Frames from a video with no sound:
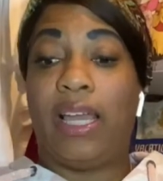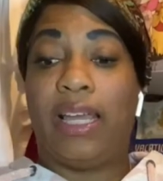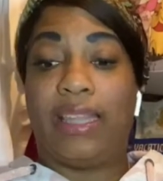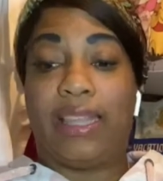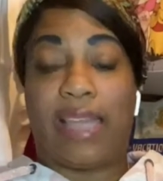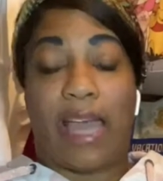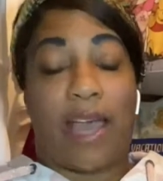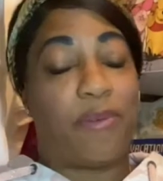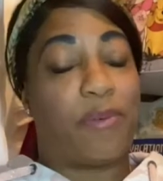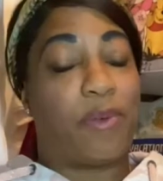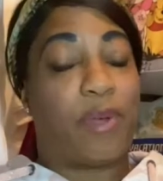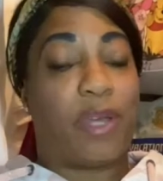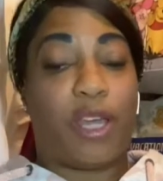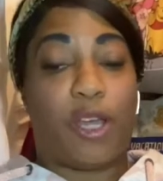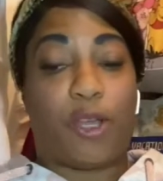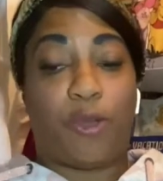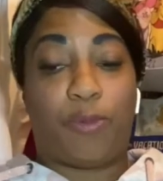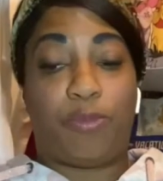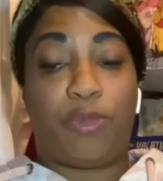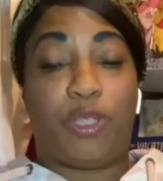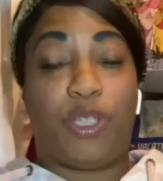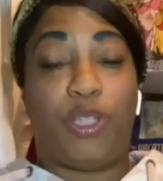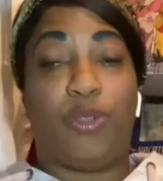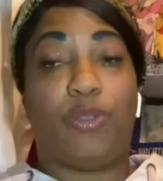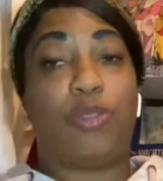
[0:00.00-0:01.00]
That will
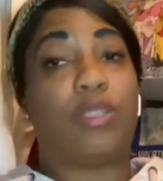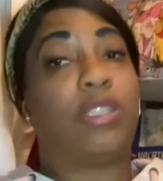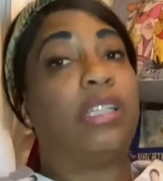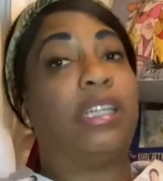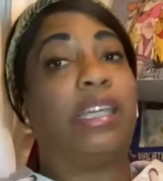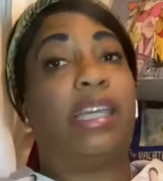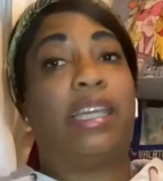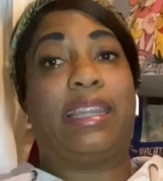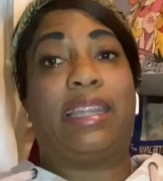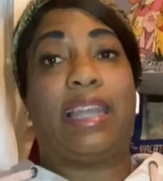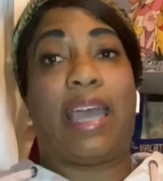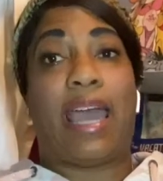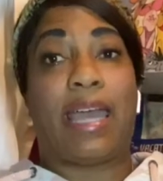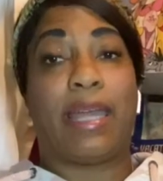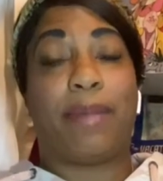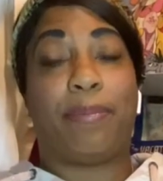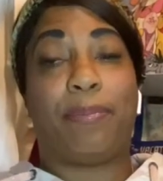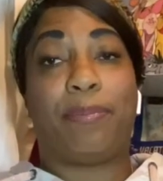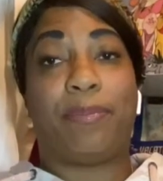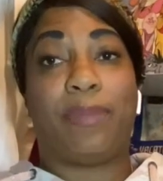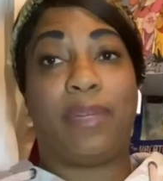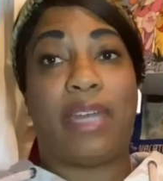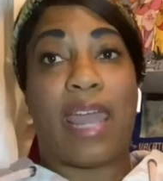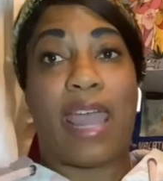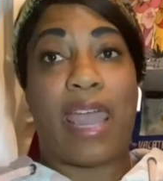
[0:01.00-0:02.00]
help you to get that
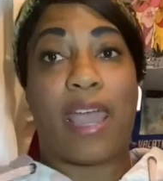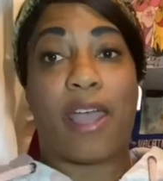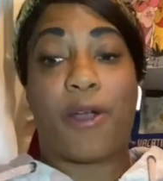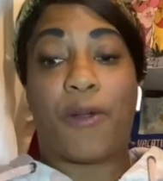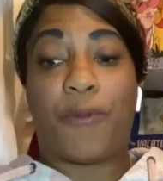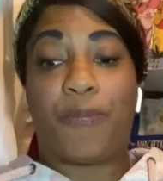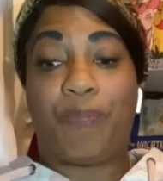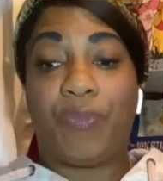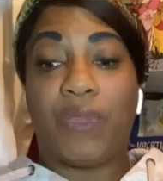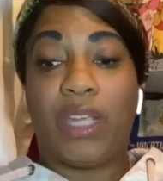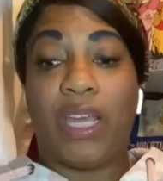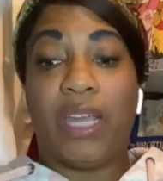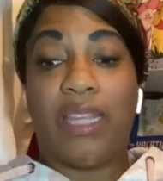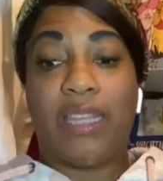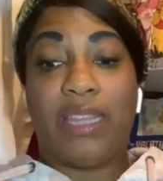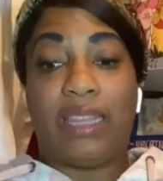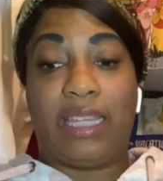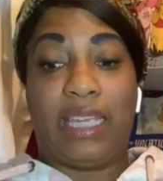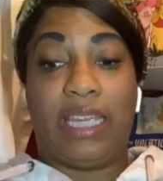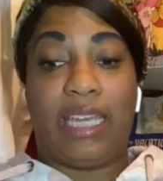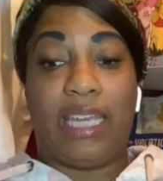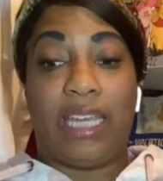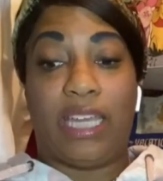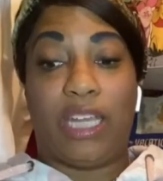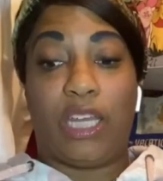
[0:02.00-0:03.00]
down.
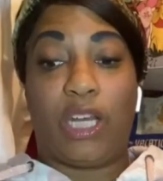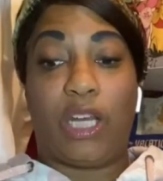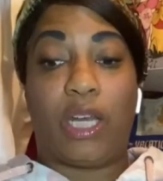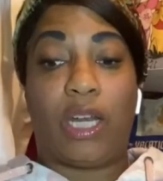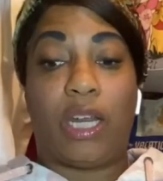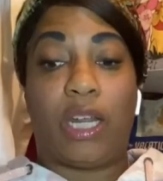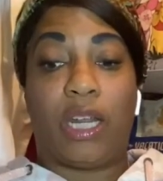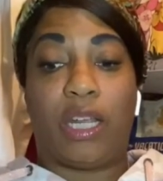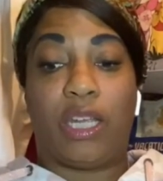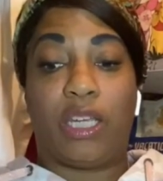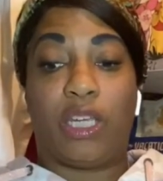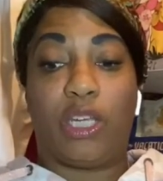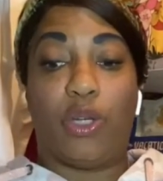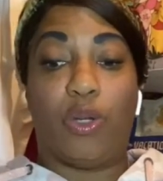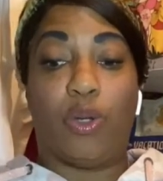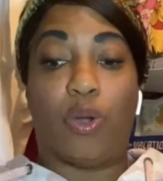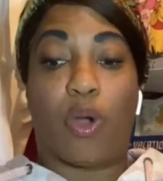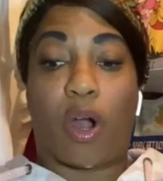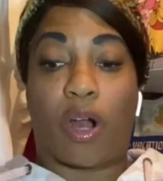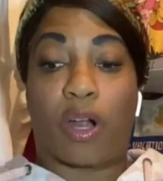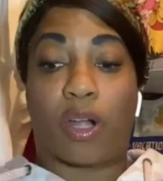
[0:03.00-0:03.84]
Then you are